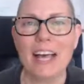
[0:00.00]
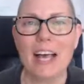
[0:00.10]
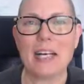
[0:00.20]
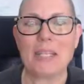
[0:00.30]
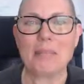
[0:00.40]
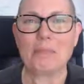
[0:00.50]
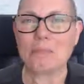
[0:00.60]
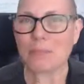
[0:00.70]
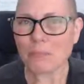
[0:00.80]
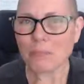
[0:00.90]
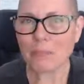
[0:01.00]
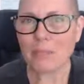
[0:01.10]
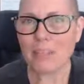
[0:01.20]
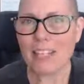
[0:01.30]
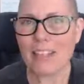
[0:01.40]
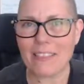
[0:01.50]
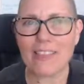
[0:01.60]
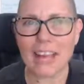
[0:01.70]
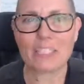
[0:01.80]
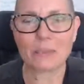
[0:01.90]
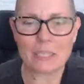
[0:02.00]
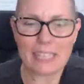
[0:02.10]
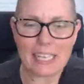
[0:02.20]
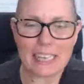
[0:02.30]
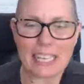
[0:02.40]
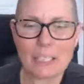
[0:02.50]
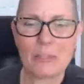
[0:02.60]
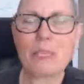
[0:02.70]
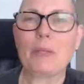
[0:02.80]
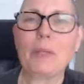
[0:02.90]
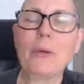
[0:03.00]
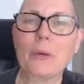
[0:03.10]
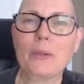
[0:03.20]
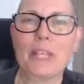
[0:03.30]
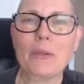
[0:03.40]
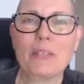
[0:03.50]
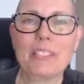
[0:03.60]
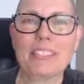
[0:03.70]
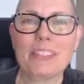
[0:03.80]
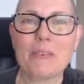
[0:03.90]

um, that's really, that's really what the whole thing was,